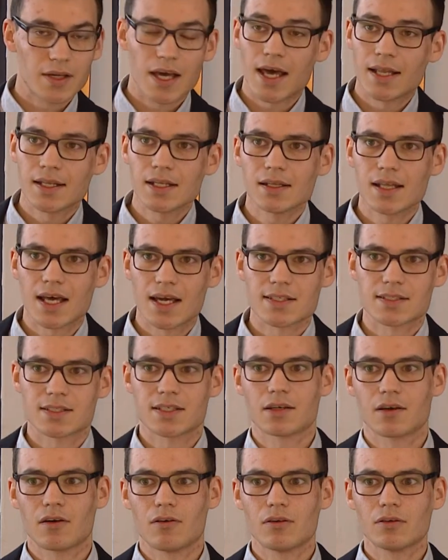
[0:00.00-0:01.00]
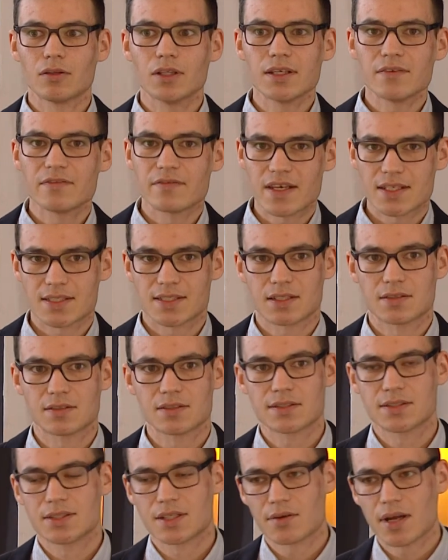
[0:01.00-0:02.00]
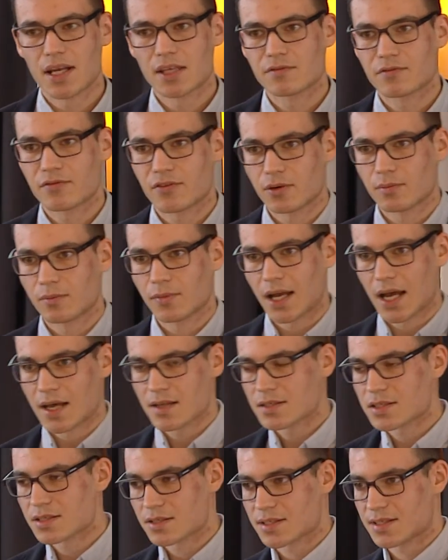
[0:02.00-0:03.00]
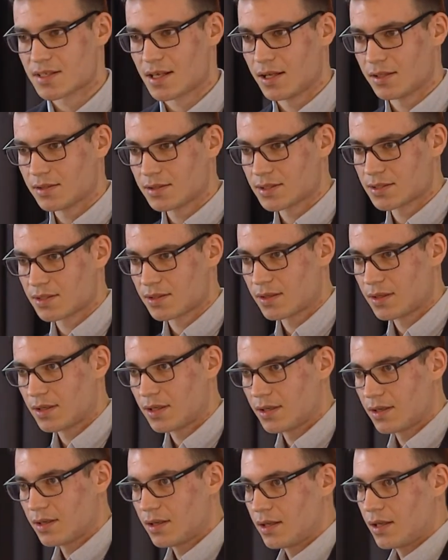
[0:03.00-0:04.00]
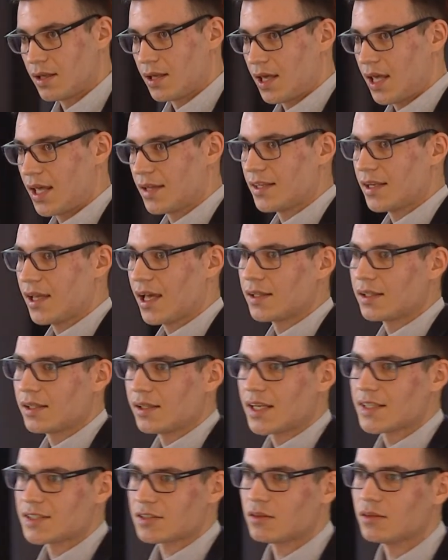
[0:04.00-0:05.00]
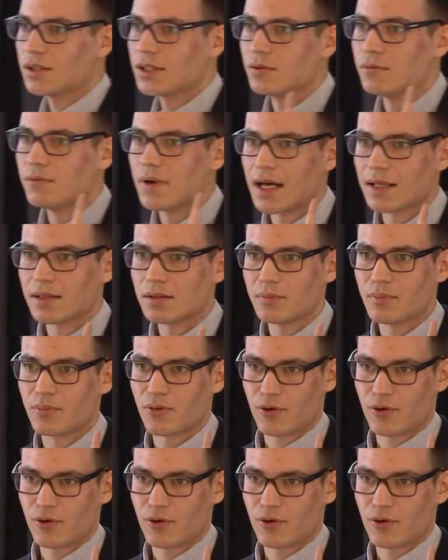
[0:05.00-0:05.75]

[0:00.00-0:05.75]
analyzing only vesicles derived from cancer cells, and they analyze only one